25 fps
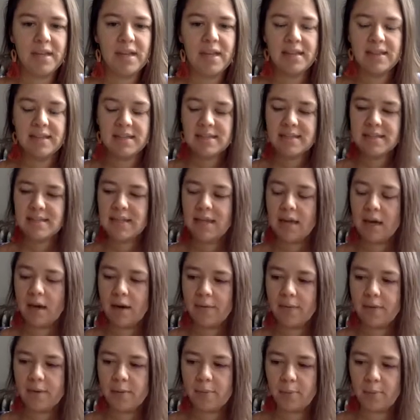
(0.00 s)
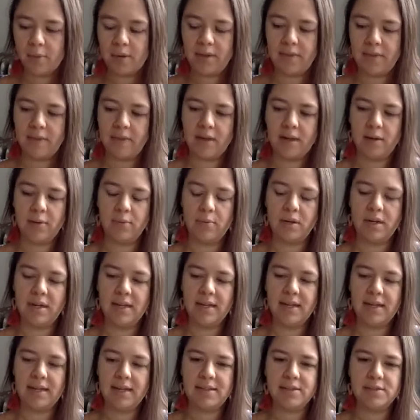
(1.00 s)
This is the other point that I want to
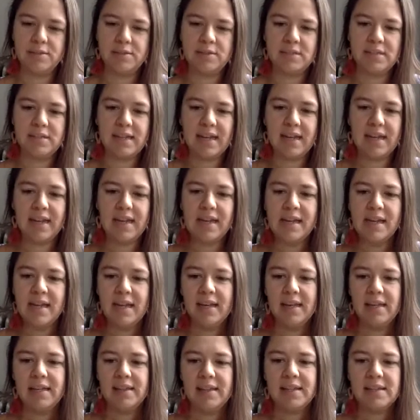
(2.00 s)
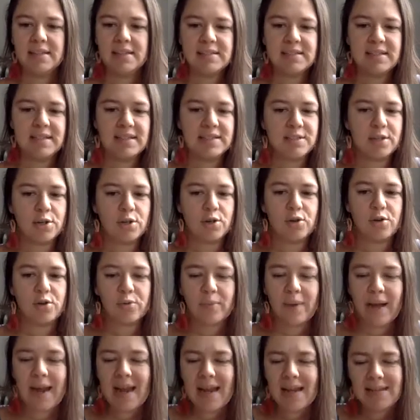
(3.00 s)
get to today. This is a
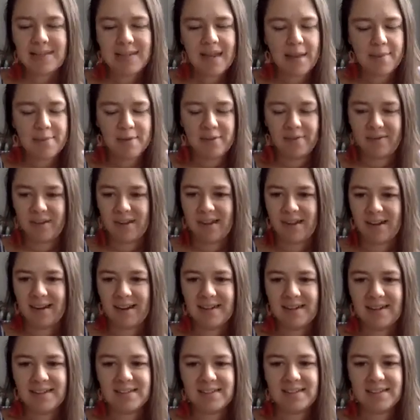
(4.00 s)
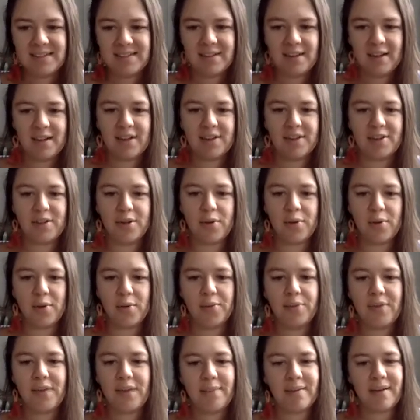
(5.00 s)
great time of year to talk not
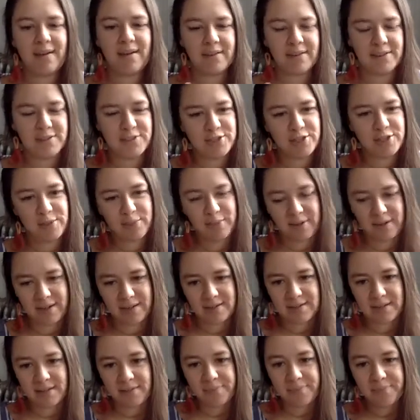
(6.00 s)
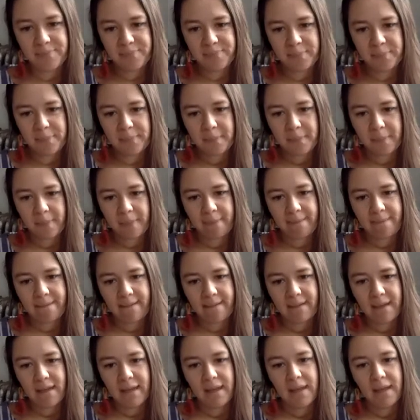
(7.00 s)
only about consumerism,
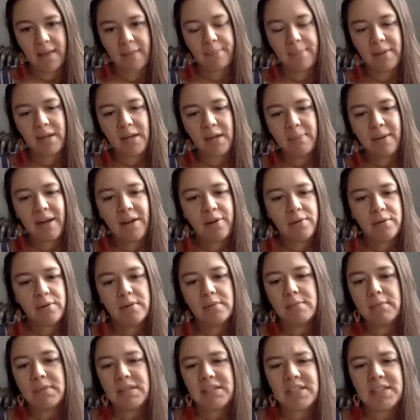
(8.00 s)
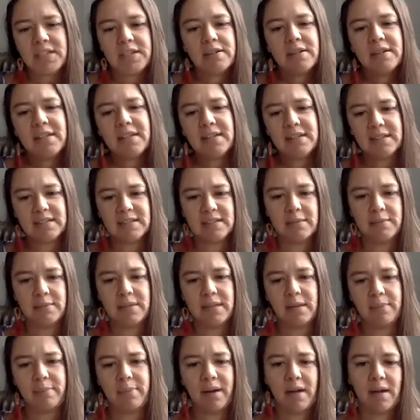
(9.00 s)
but about materialism
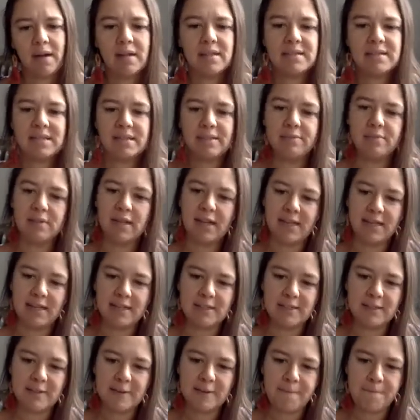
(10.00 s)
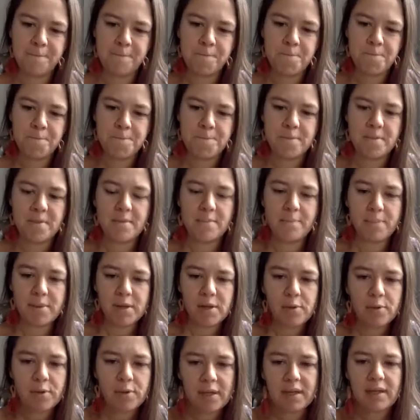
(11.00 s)
in a positive light, the
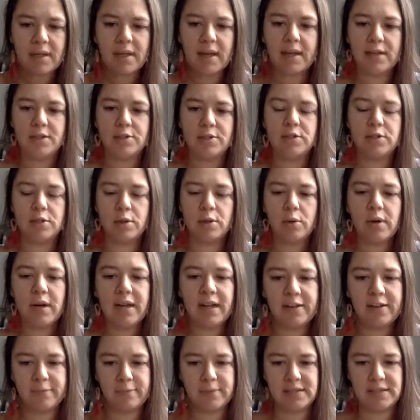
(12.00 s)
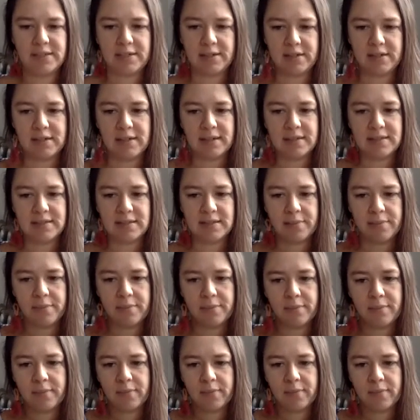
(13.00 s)
beauty and joy of materialism,